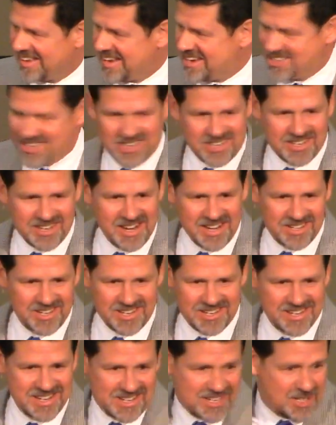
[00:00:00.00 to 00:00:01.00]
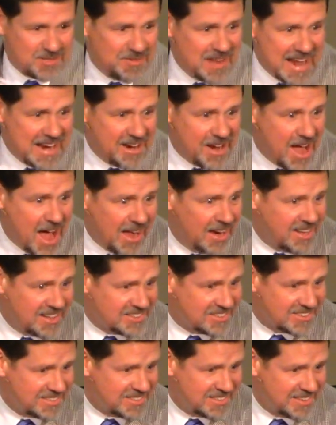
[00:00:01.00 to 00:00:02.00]
He's just flat out
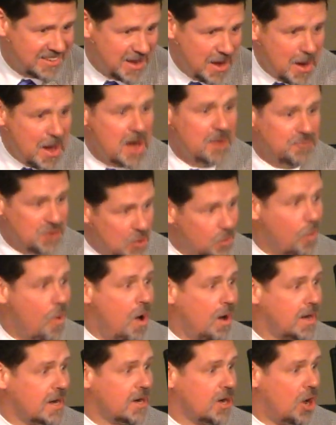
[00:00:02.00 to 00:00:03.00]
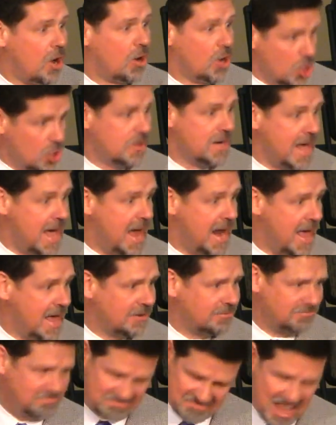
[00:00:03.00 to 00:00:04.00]
honest. If you wanted to know who did
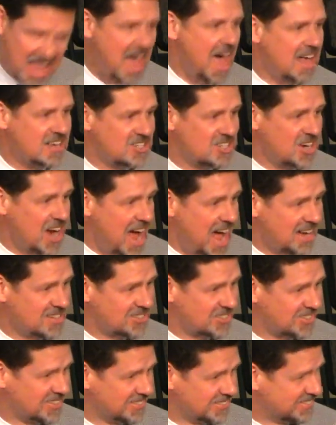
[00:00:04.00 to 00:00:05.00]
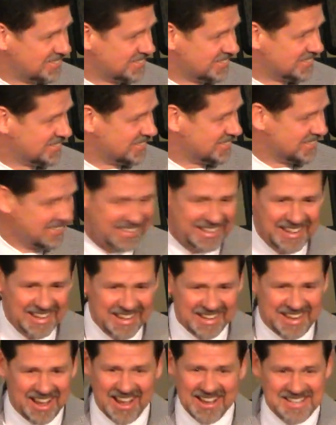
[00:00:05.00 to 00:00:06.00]
it, ask Josh.
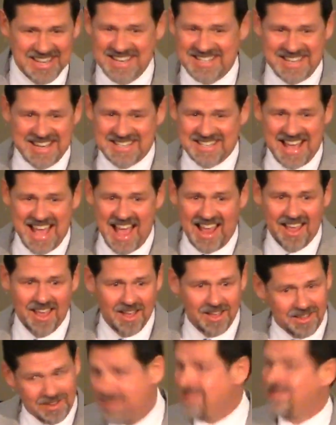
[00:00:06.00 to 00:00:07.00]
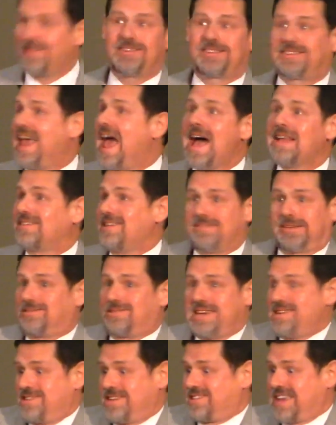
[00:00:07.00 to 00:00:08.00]
Because it's just like, he just says, he
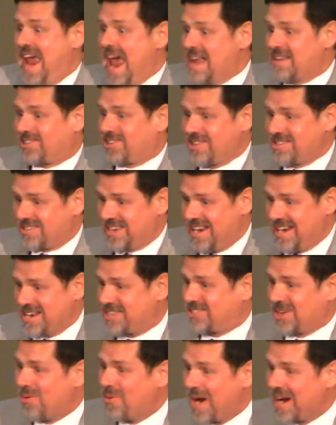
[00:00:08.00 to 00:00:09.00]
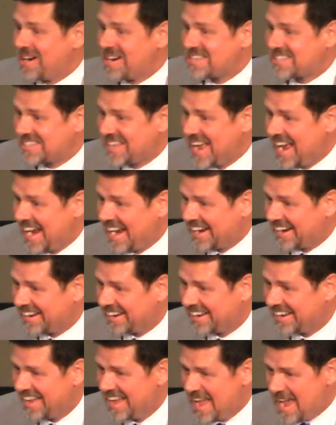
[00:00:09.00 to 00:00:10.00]
just answers it. It's the weirdest thing.
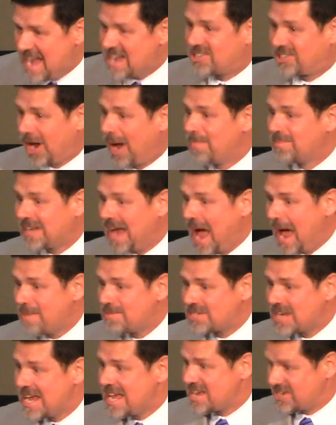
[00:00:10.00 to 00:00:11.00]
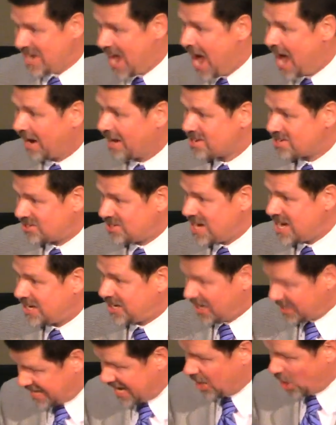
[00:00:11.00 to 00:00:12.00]
And sometimes his honesty
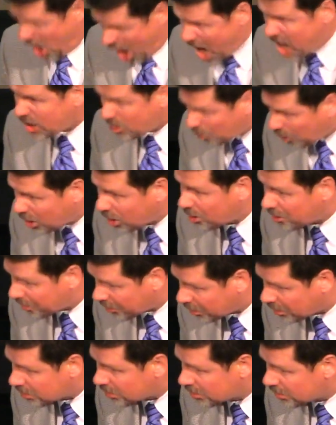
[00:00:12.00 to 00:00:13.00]
could get awkward.